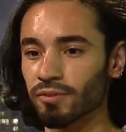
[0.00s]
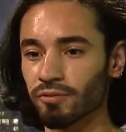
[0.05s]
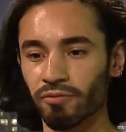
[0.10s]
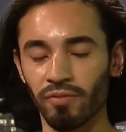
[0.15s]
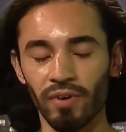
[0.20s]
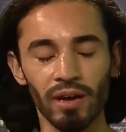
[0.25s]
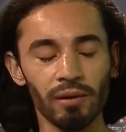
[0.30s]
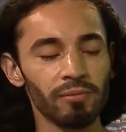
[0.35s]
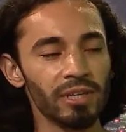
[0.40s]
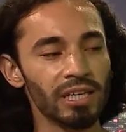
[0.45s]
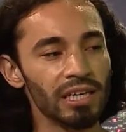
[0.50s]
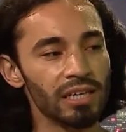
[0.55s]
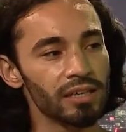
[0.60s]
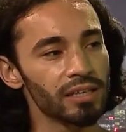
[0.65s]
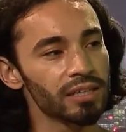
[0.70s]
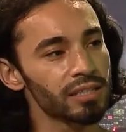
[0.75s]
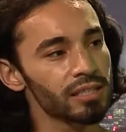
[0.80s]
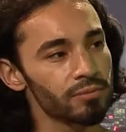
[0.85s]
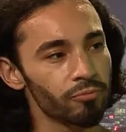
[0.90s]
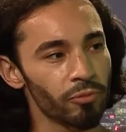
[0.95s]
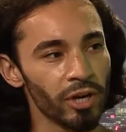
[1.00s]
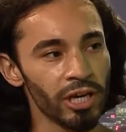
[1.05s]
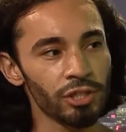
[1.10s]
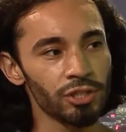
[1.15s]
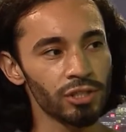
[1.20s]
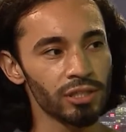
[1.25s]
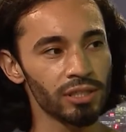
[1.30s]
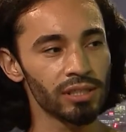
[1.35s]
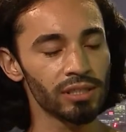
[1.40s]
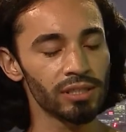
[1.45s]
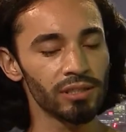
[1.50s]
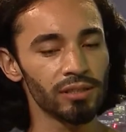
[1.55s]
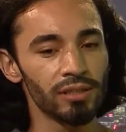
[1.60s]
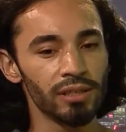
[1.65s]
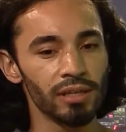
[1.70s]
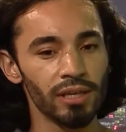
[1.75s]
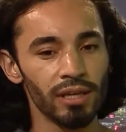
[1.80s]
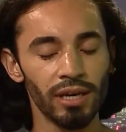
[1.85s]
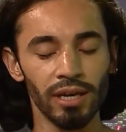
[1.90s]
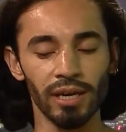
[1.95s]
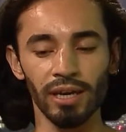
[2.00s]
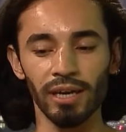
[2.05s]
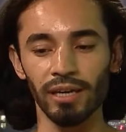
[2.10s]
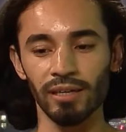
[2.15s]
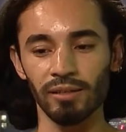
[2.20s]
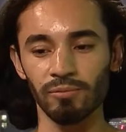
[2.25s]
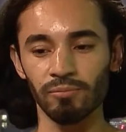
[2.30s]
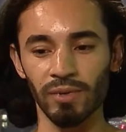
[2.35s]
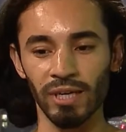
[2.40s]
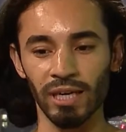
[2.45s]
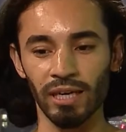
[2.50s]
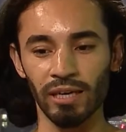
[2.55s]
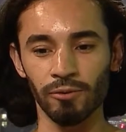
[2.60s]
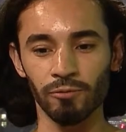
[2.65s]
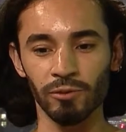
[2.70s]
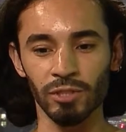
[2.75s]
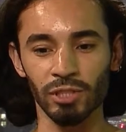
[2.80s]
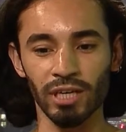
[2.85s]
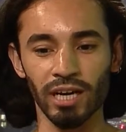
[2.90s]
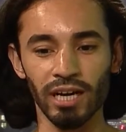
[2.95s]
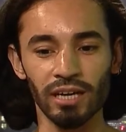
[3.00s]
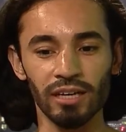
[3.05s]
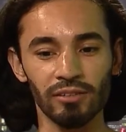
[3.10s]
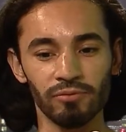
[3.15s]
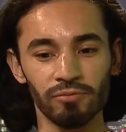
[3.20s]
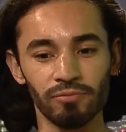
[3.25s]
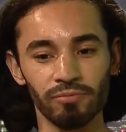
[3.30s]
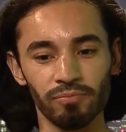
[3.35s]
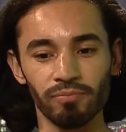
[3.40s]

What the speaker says: feminine expression in me, which kind of,